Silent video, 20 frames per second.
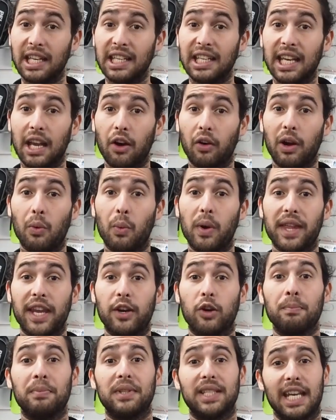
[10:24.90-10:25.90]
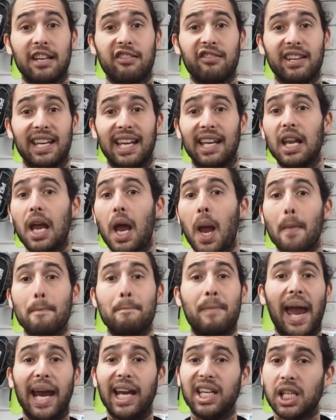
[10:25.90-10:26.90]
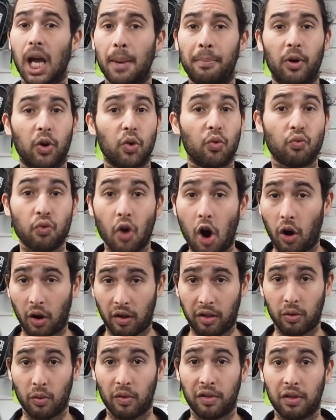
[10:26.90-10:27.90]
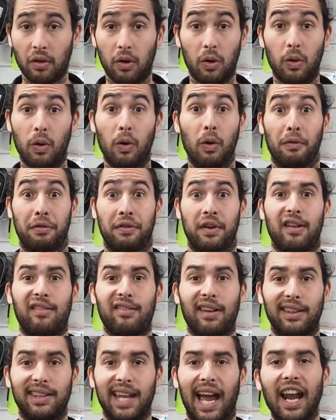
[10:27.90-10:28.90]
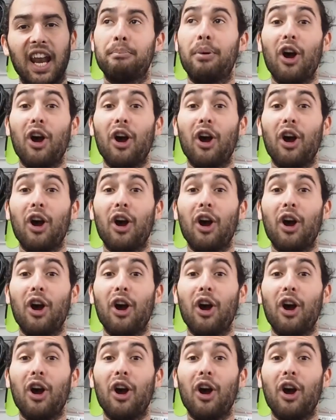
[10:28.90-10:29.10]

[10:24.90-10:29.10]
in an area where they could potentially get banged up on rocks or things like that.